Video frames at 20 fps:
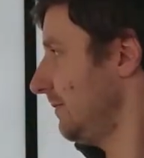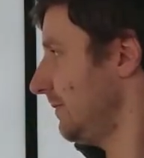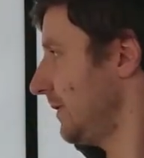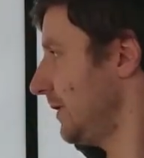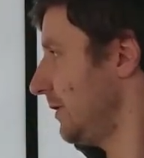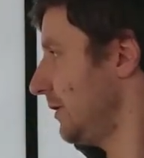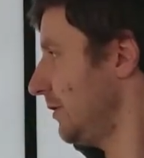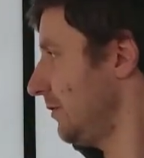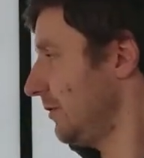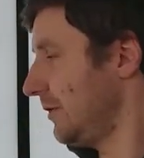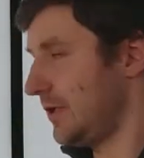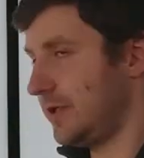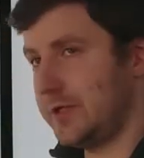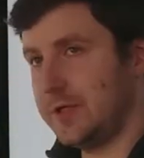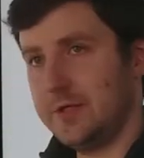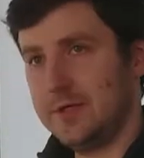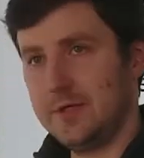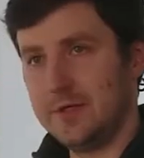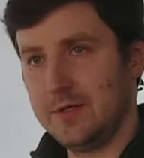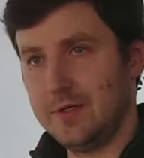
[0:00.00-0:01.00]
in
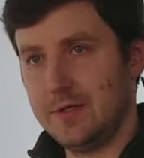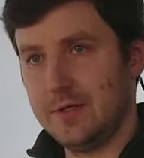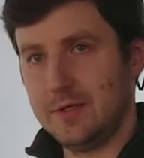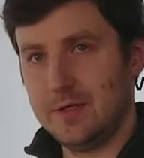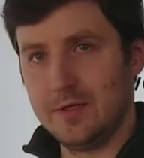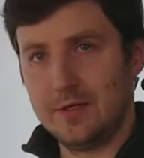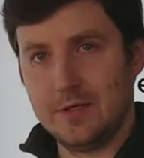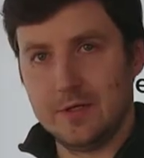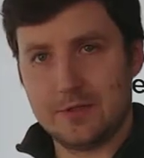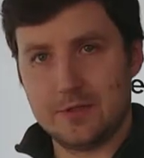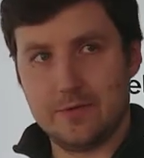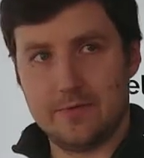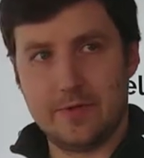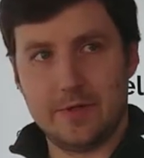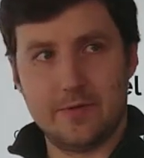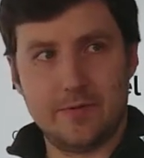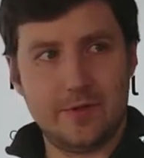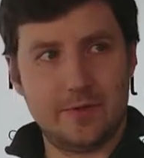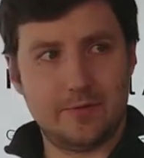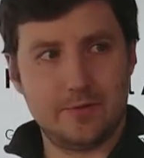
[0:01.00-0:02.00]
Unity, so
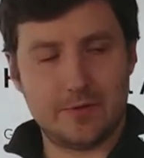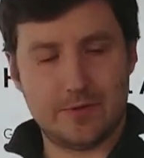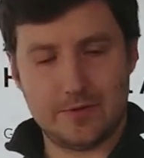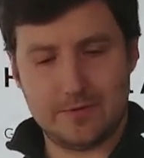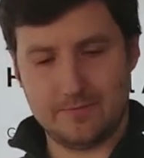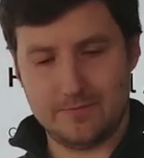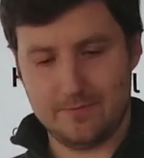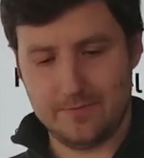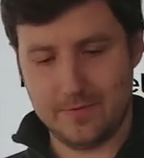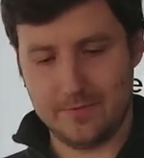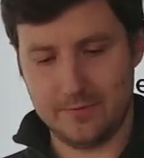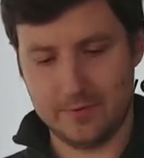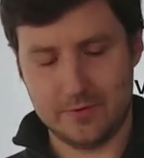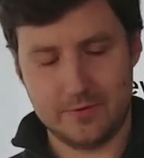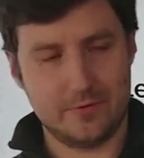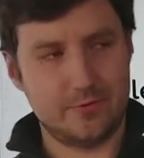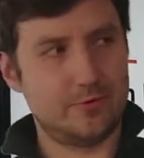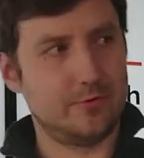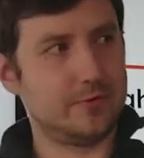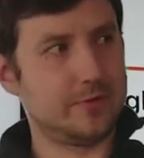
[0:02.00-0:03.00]
that we could
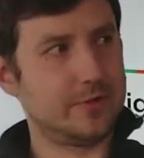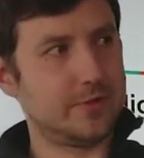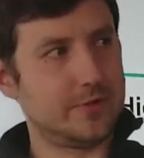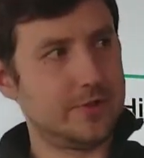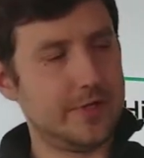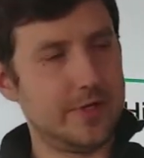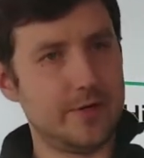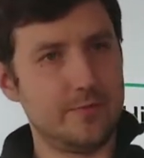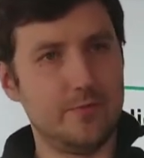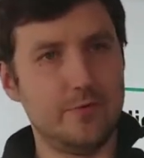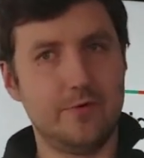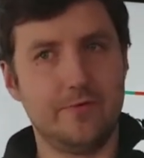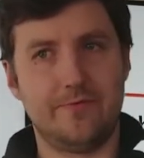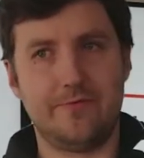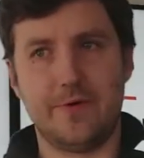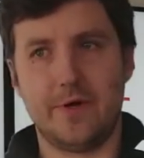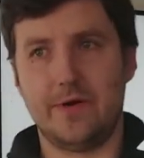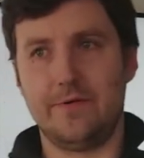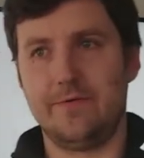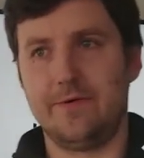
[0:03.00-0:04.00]

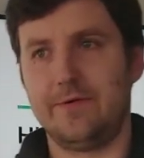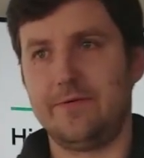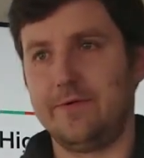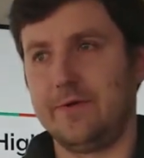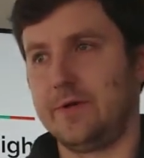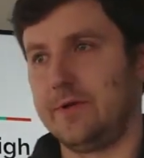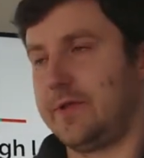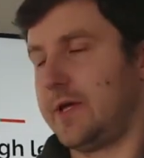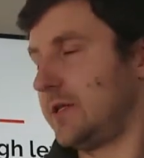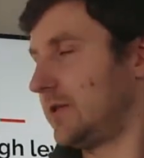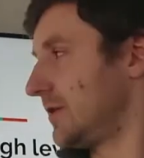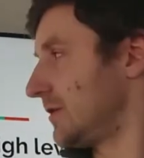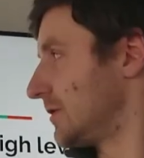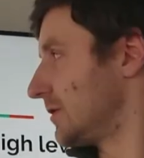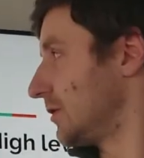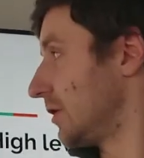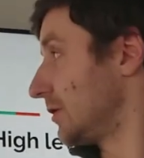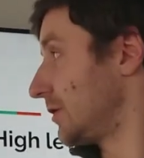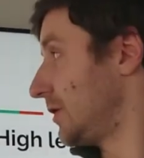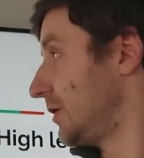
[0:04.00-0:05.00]
remove everything that is
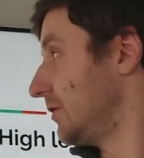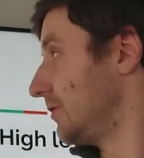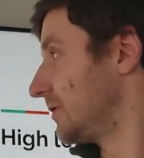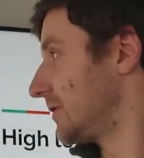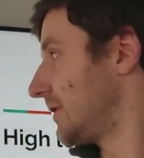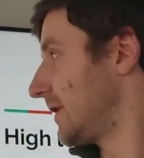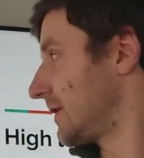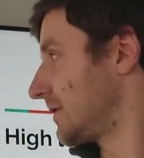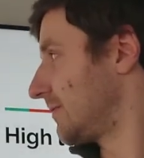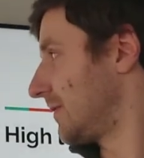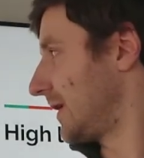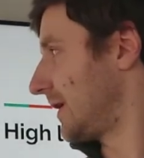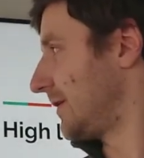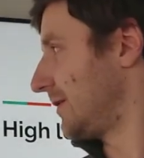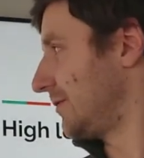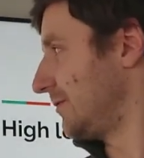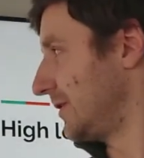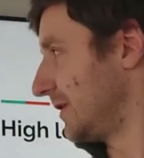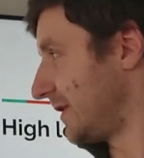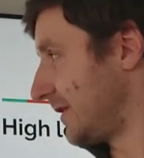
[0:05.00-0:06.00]
not used. That's why
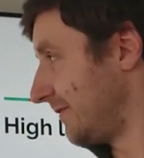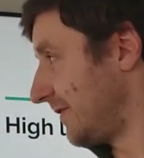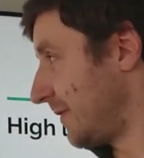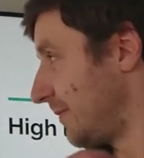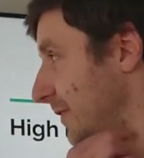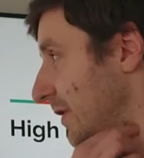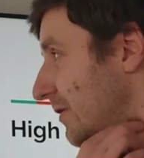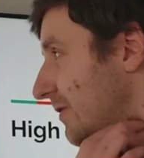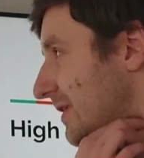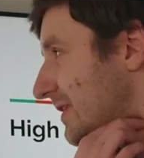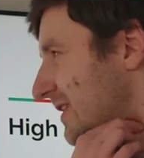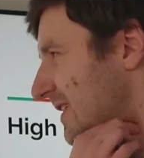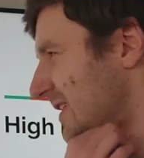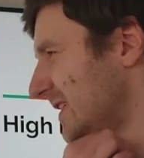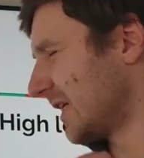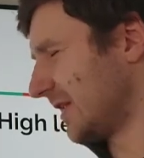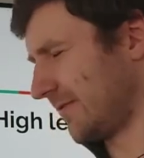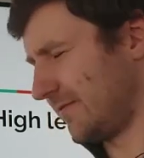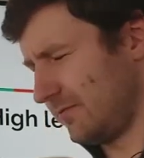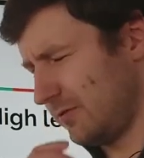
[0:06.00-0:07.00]
UnityWebRequest
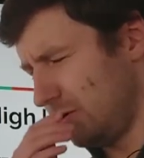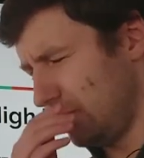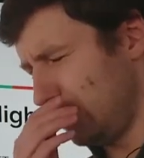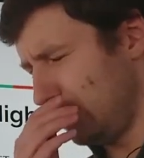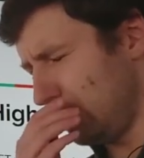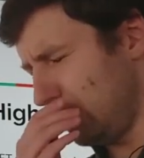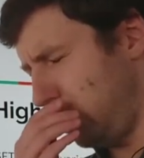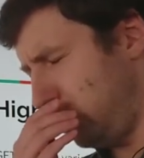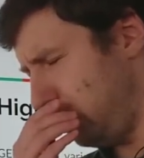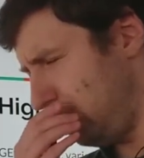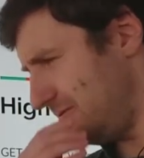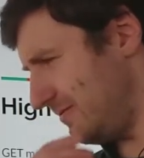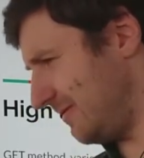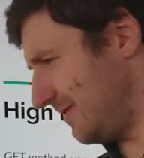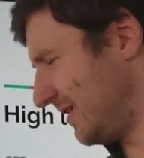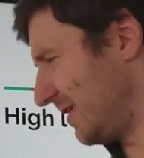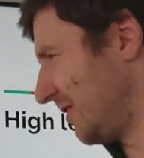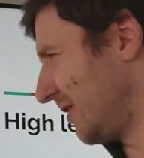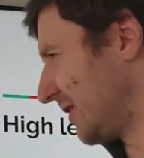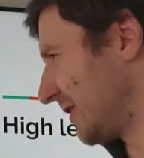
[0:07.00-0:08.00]
itself
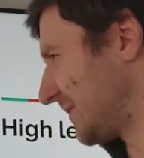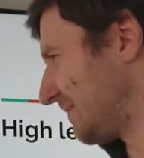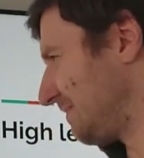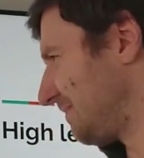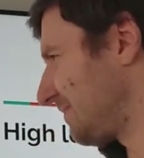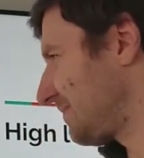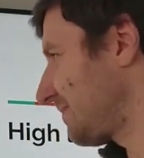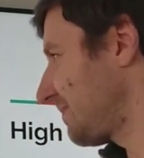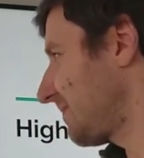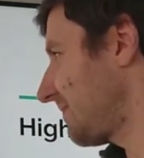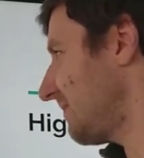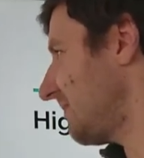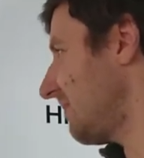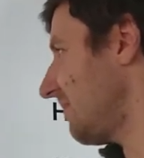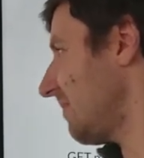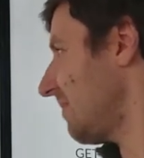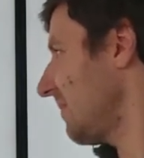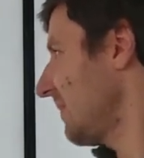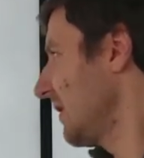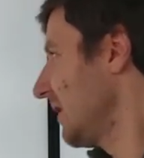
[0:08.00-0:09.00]
got
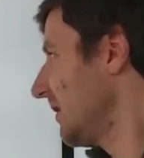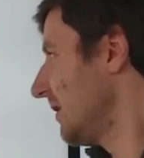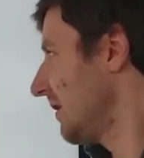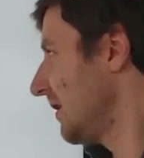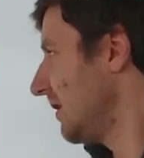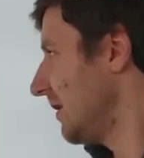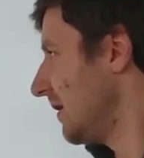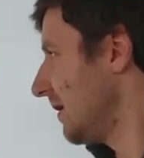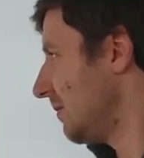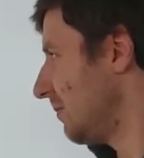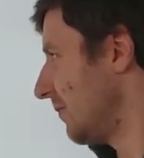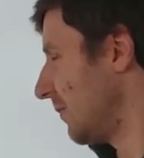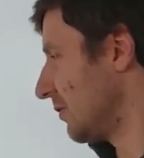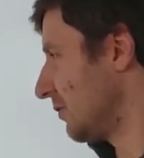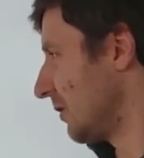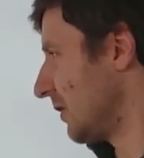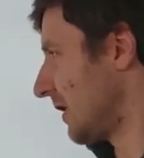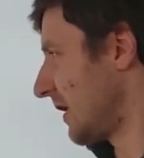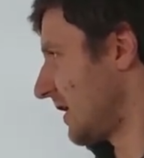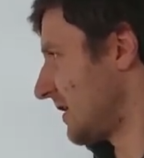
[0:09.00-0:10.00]

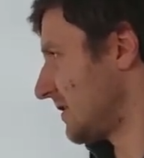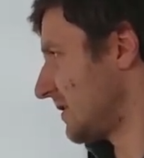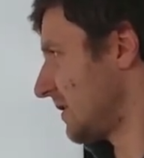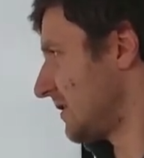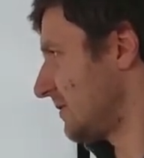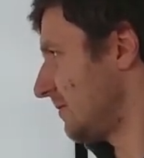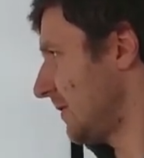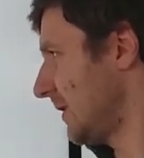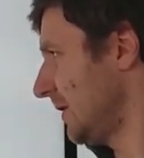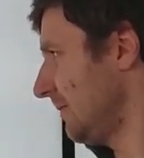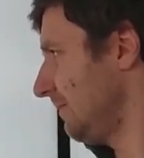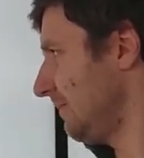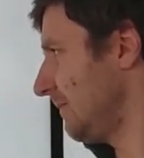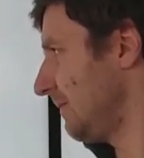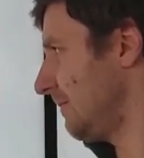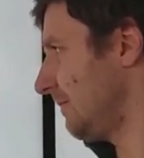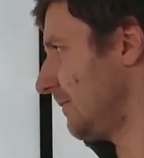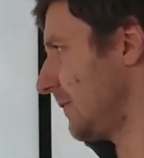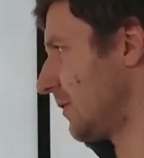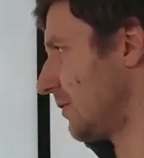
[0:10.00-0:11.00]
modularized as well,
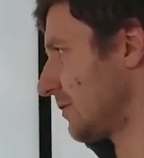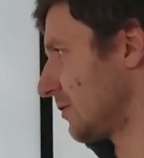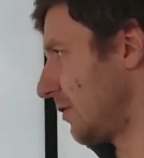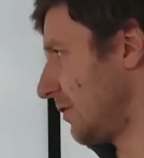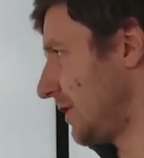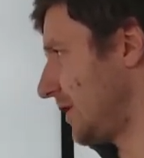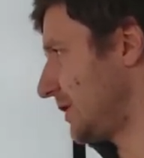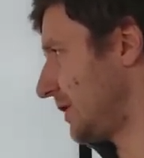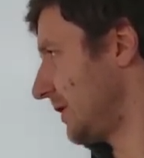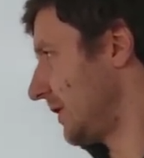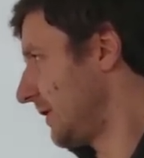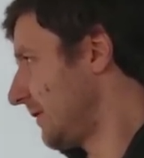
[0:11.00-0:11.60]
because originally